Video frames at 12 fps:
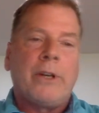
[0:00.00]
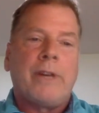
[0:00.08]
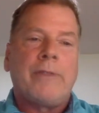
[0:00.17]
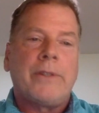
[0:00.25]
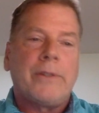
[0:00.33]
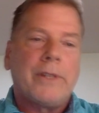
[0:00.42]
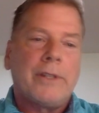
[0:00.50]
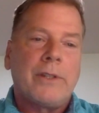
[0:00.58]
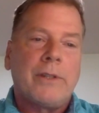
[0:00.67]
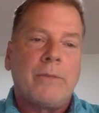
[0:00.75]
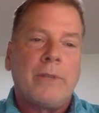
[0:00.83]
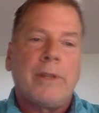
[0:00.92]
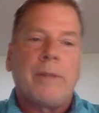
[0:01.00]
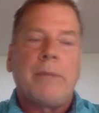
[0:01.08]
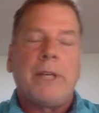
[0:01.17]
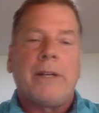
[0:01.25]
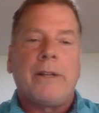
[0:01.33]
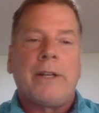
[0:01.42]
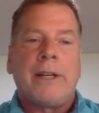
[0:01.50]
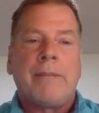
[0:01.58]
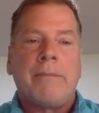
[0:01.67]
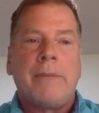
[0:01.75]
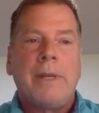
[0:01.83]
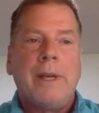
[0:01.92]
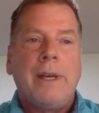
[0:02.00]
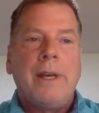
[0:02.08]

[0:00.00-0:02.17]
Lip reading: offices, and with the BLM